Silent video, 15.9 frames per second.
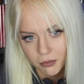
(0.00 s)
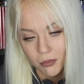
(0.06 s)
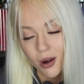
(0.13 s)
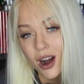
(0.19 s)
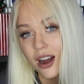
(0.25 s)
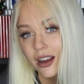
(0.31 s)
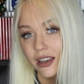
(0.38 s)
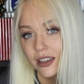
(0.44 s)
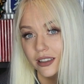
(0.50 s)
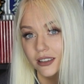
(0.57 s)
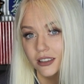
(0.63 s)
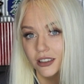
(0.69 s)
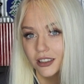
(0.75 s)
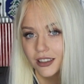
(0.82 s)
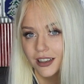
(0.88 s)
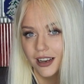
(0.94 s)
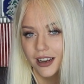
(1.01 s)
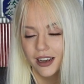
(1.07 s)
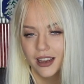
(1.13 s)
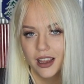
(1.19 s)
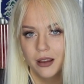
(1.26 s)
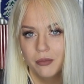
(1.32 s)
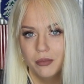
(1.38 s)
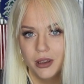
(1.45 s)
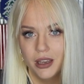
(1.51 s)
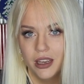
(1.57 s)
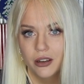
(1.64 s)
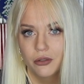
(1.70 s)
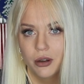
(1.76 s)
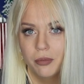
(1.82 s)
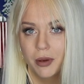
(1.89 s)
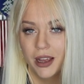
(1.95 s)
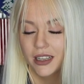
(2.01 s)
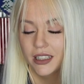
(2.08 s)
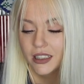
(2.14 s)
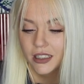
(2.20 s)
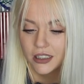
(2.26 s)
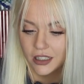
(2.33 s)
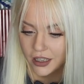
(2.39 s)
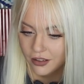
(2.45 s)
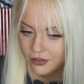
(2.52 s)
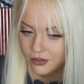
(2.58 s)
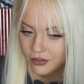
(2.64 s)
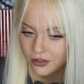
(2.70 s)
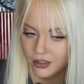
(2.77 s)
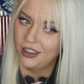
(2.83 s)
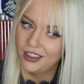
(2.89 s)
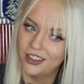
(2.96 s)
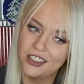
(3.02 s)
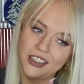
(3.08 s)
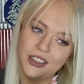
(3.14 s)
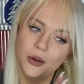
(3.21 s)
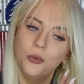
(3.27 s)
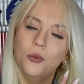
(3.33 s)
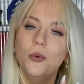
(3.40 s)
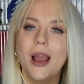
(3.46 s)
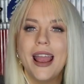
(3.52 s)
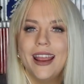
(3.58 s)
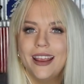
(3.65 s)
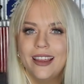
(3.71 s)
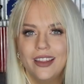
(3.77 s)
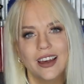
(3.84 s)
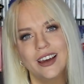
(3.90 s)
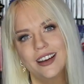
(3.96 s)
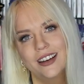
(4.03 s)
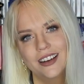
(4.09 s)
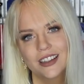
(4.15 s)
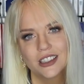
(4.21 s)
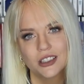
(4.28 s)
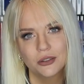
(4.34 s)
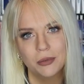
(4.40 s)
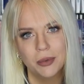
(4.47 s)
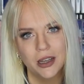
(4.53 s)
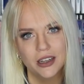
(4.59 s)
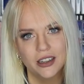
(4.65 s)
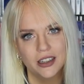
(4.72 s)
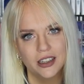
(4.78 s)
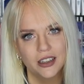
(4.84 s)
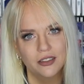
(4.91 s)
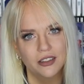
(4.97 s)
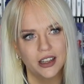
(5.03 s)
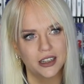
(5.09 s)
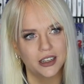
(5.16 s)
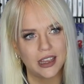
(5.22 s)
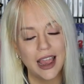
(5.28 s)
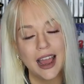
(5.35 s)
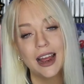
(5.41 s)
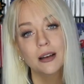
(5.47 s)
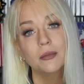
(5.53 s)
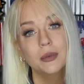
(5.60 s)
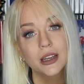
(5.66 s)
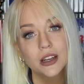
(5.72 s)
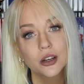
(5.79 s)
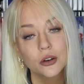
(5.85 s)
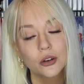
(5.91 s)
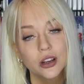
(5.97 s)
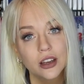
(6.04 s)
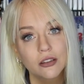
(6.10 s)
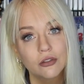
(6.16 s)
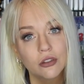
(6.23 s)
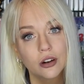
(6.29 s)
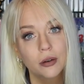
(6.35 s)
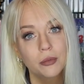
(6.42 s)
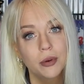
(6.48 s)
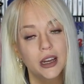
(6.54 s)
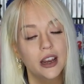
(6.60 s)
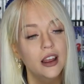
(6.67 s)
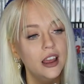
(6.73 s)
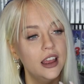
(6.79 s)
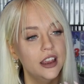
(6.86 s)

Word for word: mind a game being repetitive. It's the way that it is repetitive that can be annoying for me.